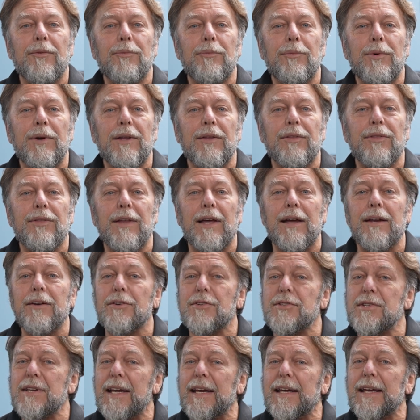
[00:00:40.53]
with
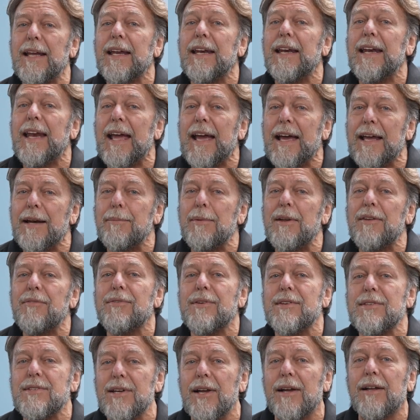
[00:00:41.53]
understanding anatomy,
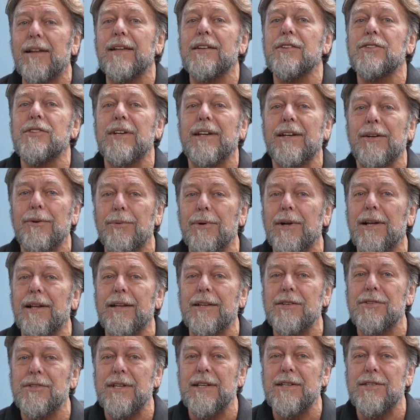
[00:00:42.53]
physiology, and
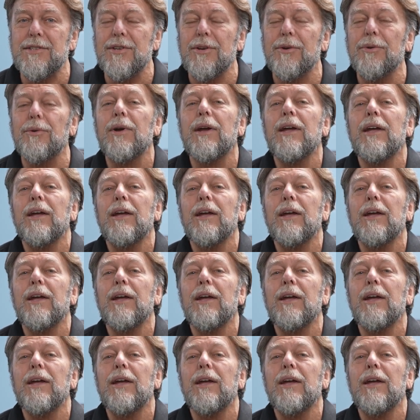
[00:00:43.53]
neurology. So